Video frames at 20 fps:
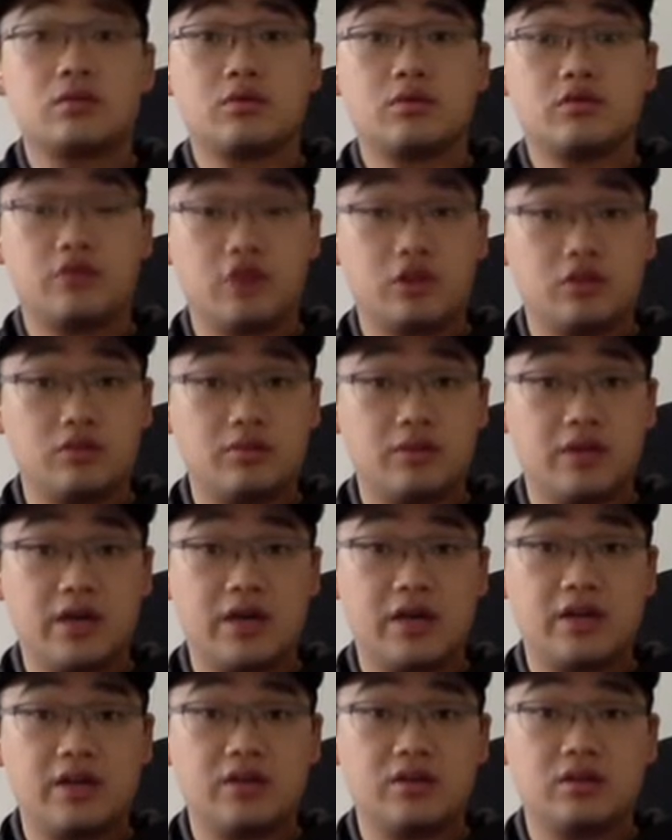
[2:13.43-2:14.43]
followed
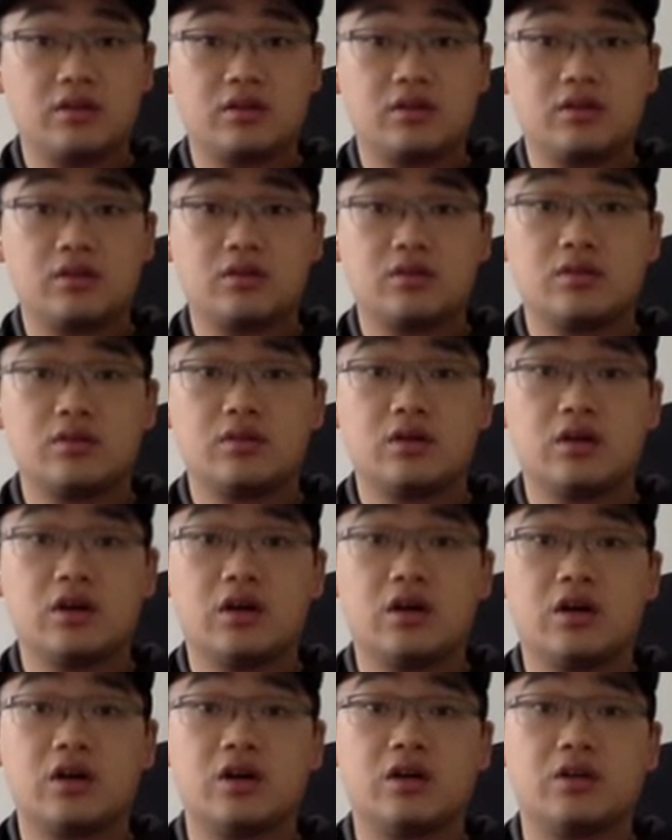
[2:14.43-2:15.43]
by
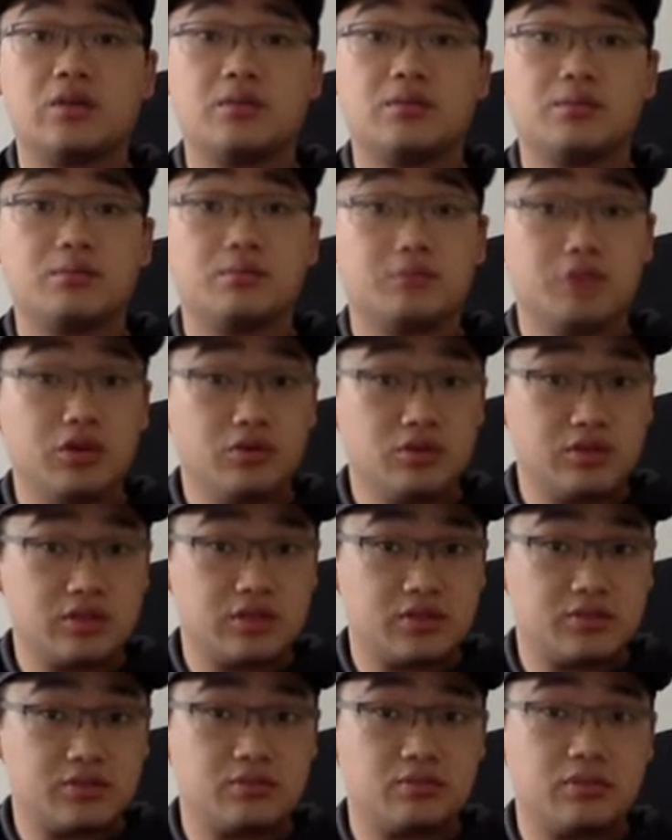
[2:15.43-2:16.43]
a
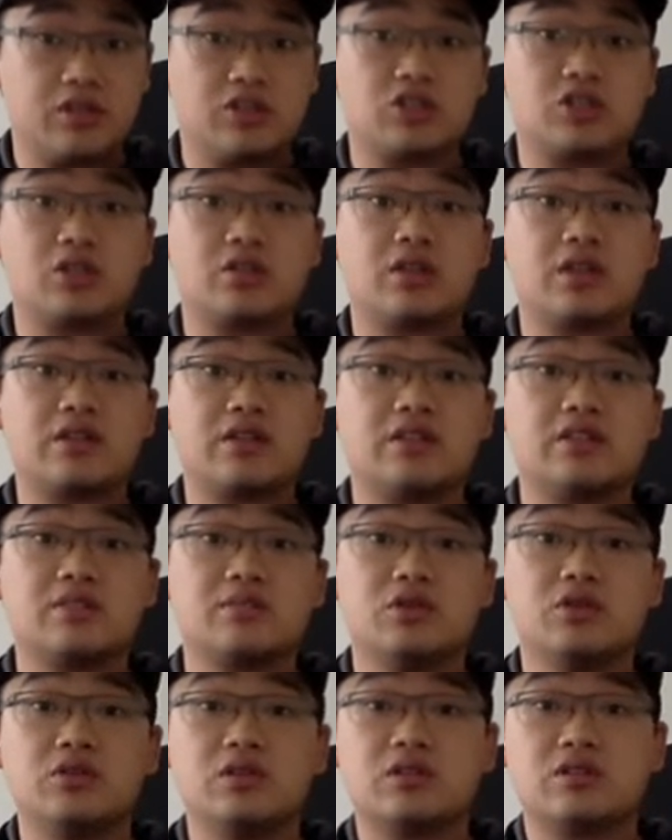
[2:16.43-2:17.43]
mute. Make sure that
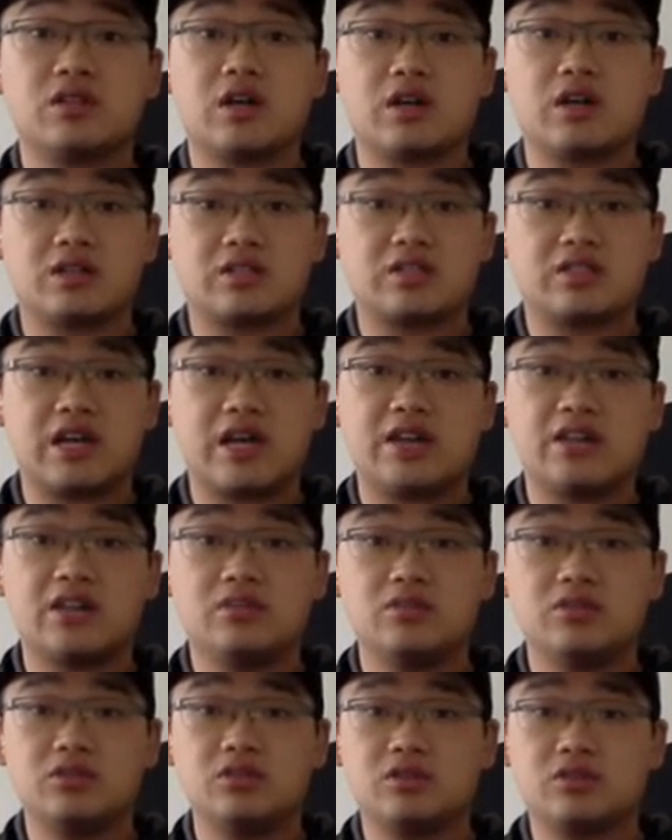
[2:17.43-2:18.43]
this mute is not a
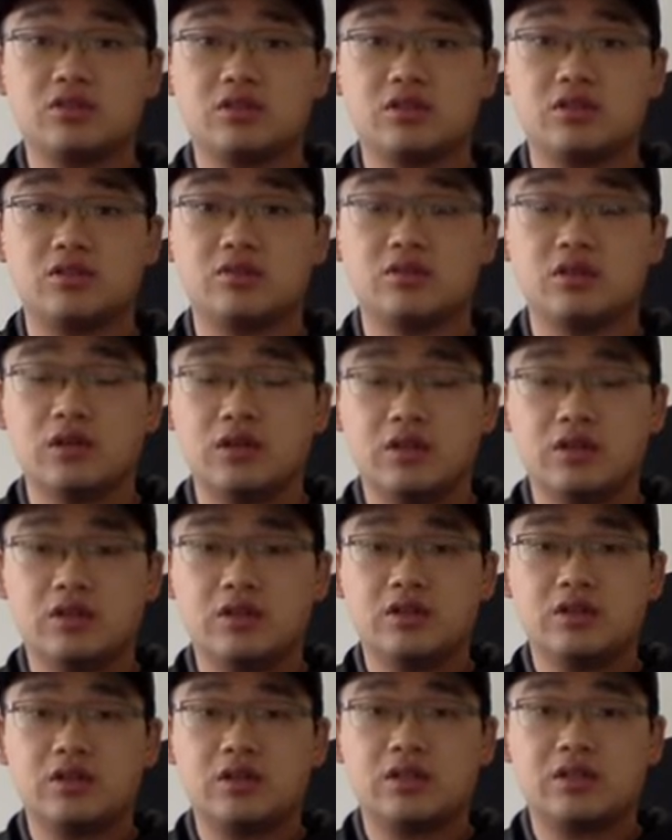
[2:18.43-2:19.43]
silent mute, so
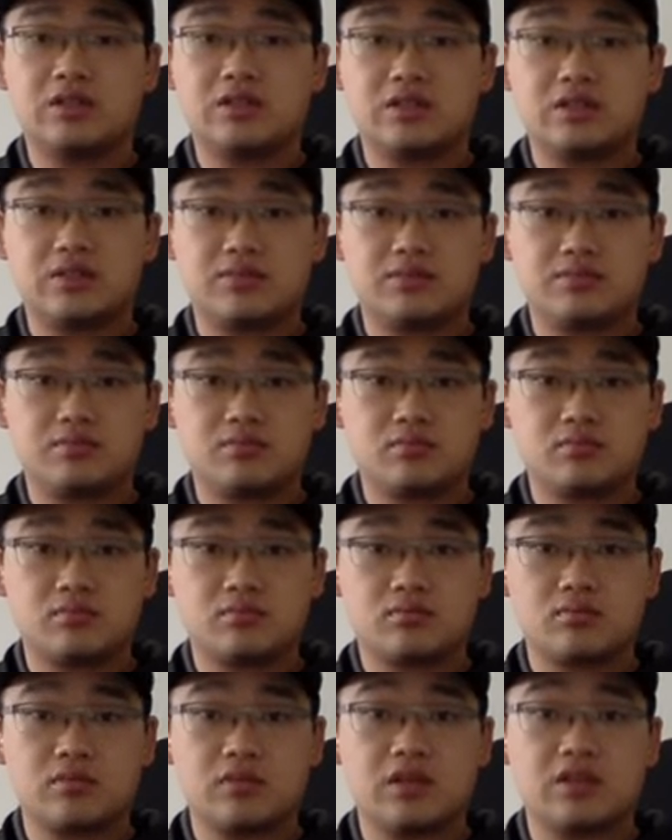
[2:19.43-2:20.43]
it's
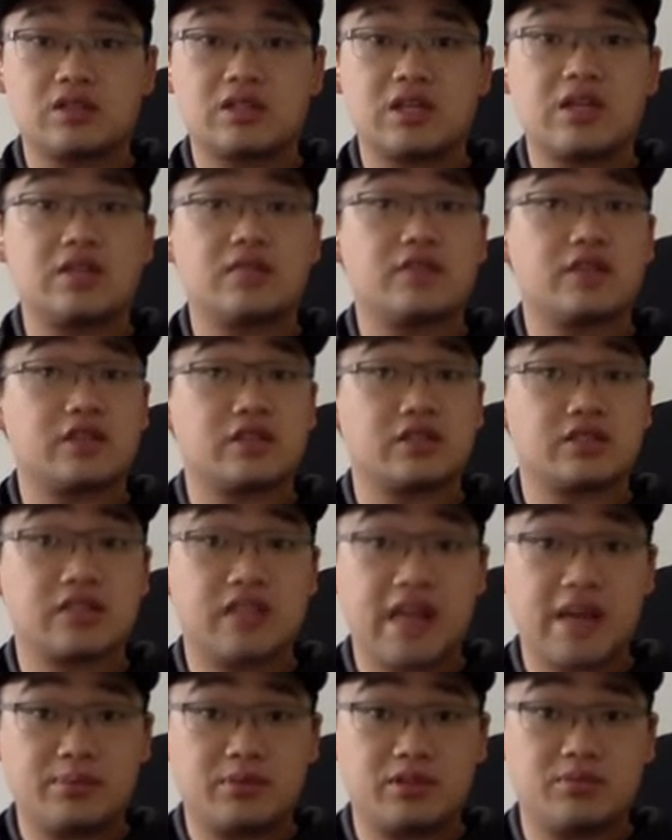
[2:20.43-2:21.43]
kind of like a
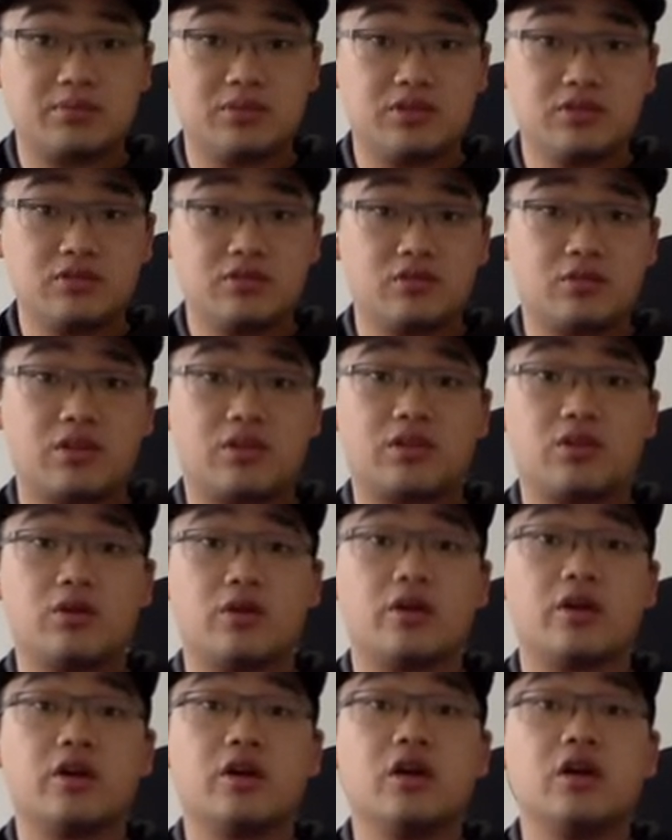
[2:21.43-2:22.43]
slapped mute with
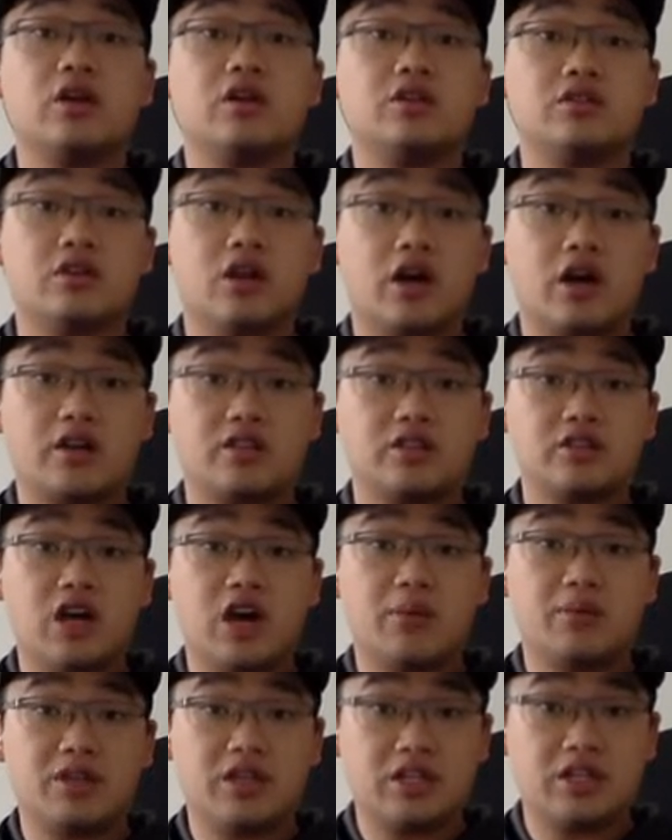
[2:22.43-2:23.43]
your
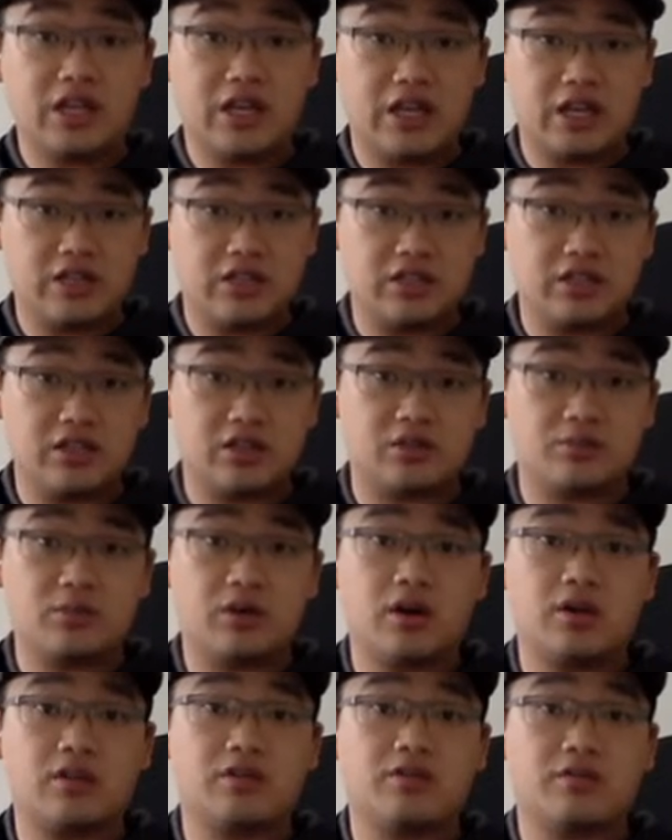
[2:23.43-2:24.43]
non-dominant hand here
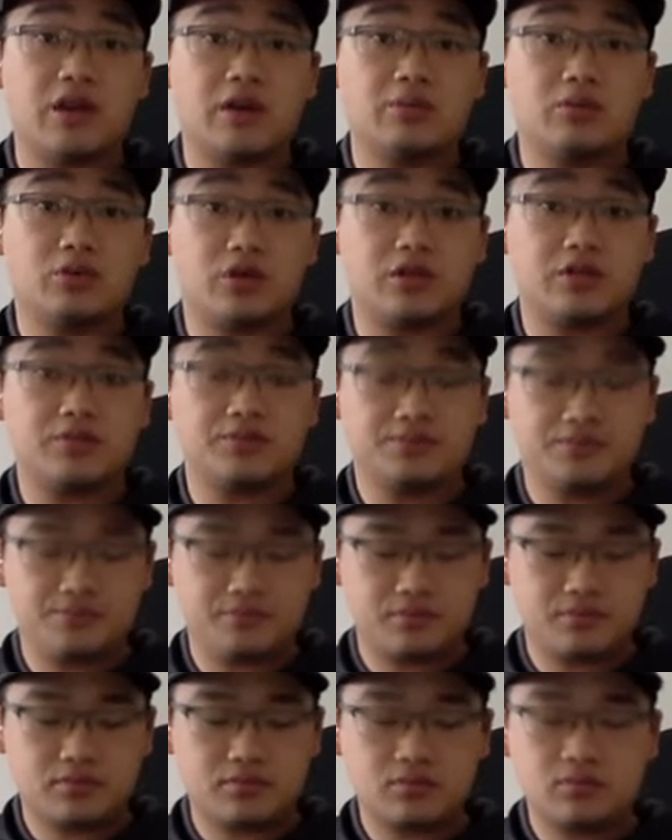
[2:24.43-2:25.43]
on the fretboard.
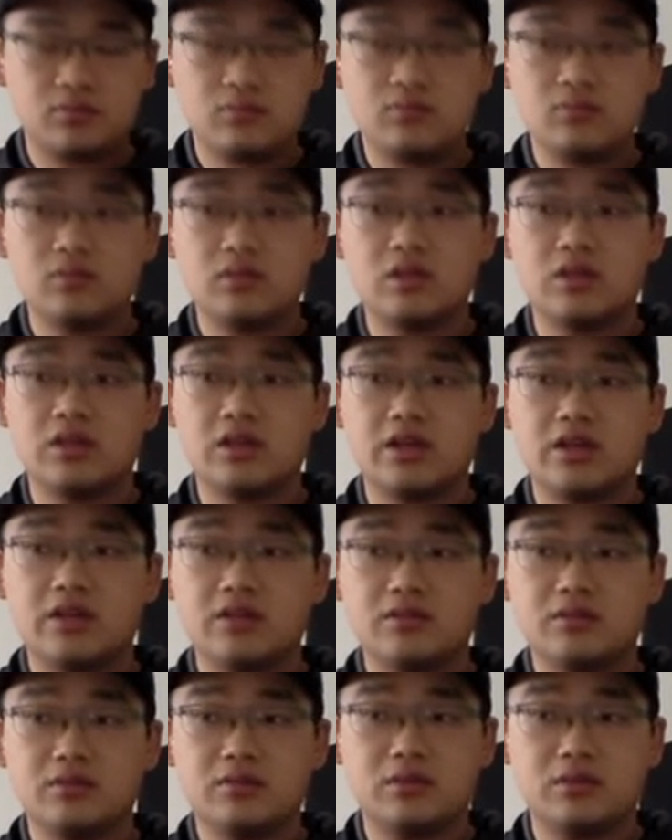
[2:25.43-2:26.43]
Again,